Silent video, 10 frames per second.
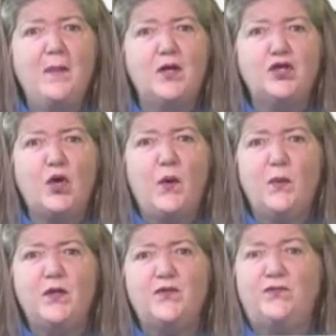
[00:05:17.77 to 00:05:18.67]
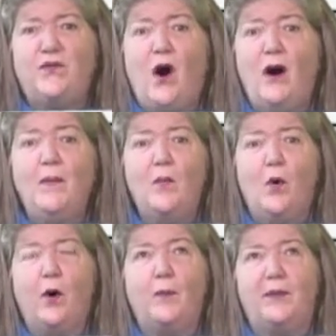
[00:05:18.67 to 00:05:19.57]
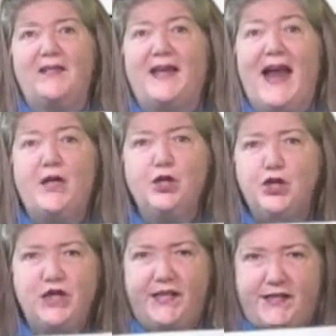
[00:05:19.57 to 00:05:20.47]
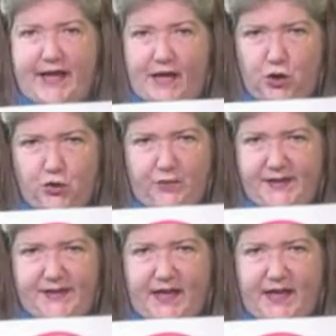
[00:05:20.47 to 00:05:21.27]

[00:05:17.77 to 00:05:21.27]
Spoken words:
So it was far more potentially dangerous